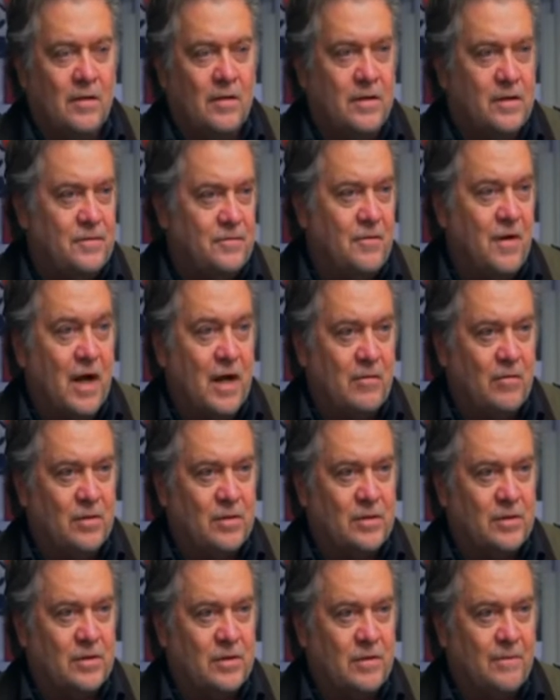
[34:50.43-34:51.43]
this
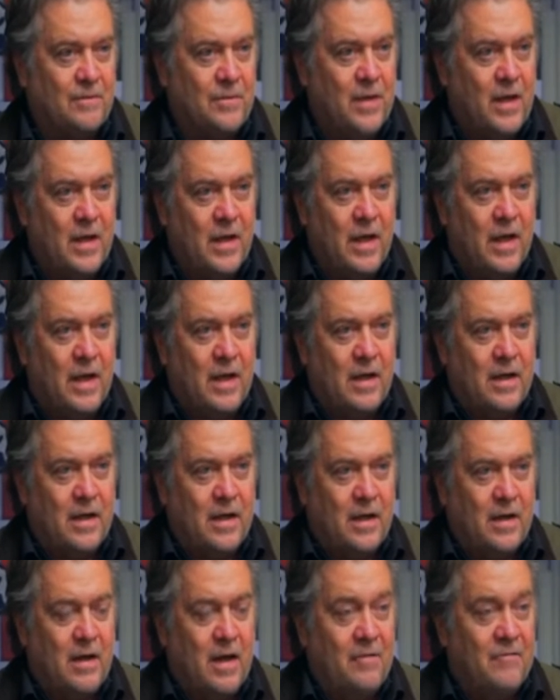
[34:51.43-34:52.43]
virus.
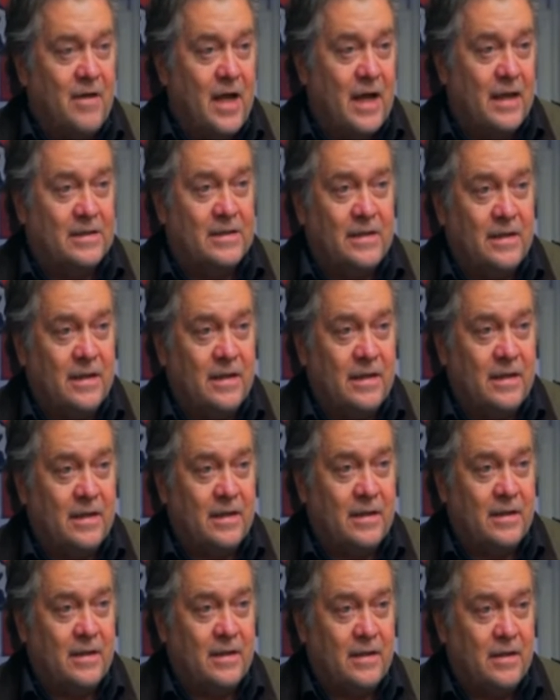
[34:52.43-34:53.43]
A
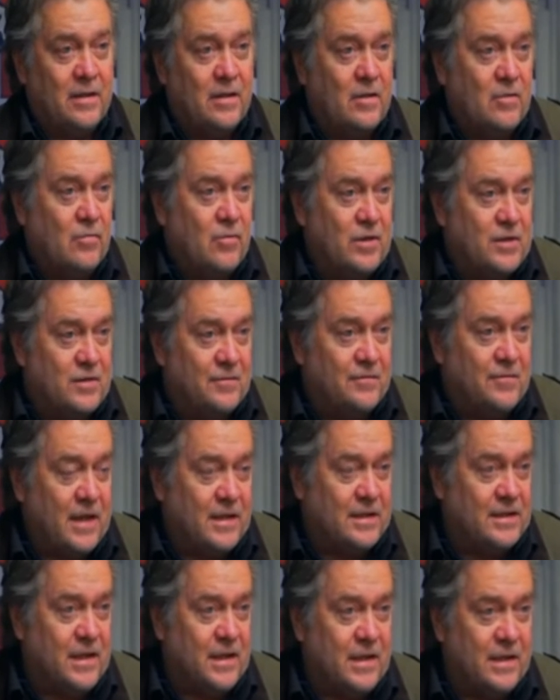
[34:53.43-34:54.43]
vaccine, which a
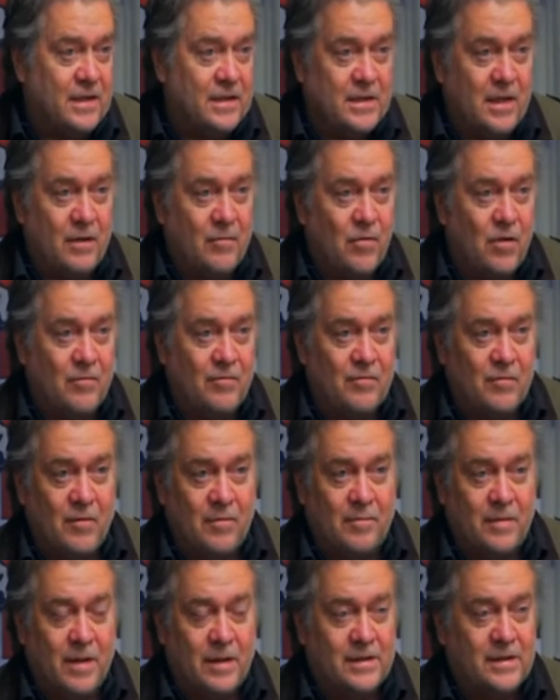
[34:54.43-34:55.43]
vaccine is anywhere
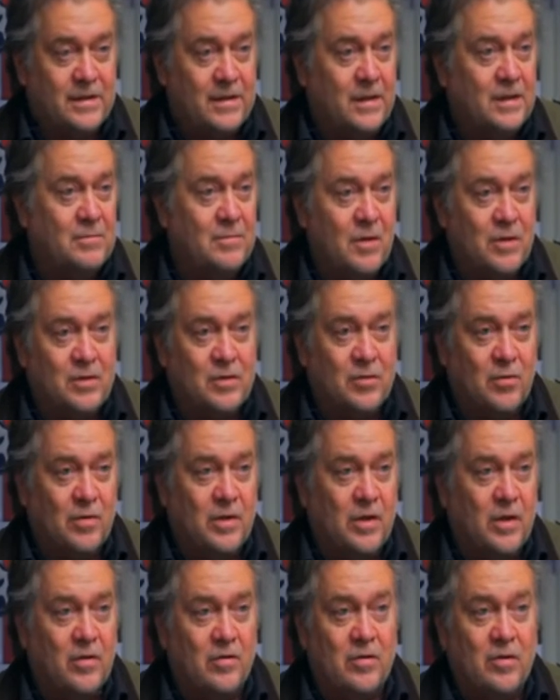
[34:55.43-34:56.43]
from 6 months to
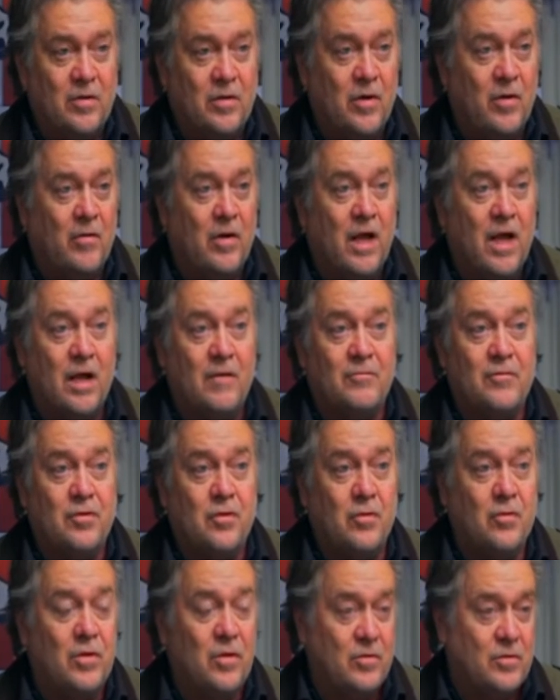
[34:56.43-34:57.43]
a year and a half,
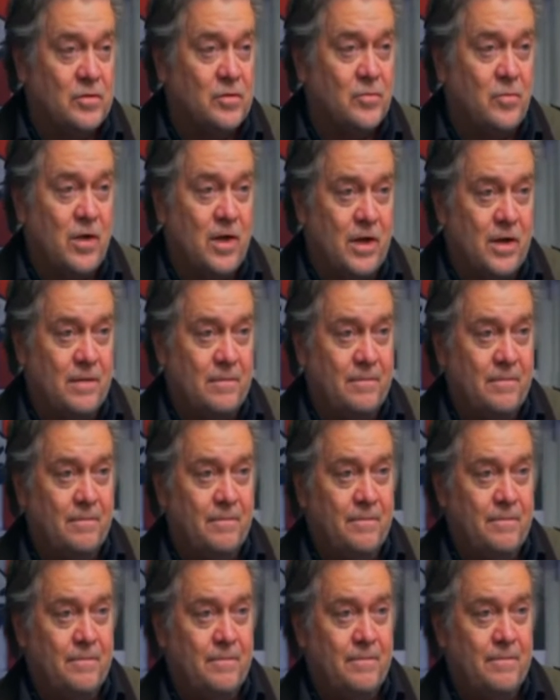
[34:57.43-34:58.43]
2 years away.
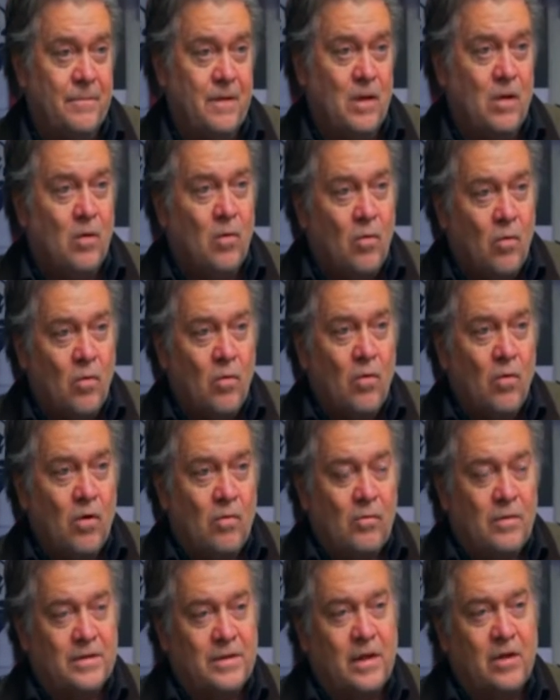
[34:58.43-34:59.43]

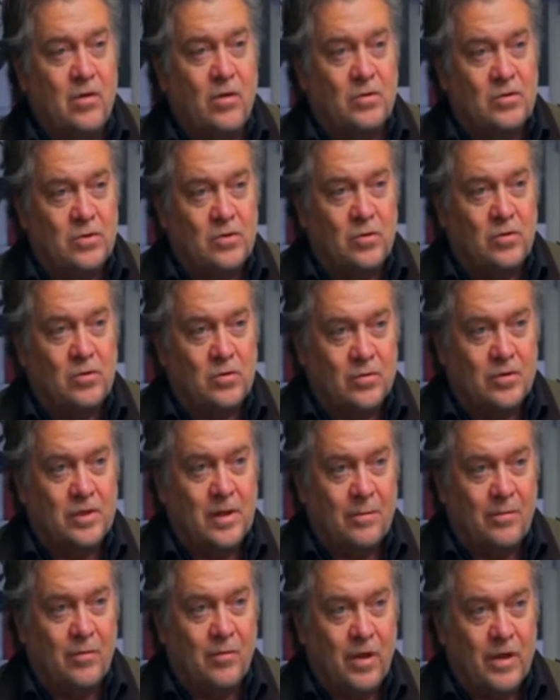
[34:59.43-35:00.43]
Or what they call social
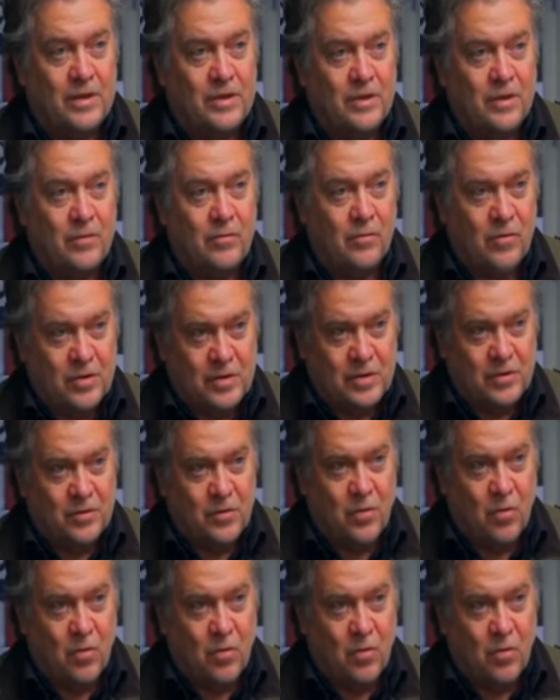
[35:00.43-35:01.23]
separation, which is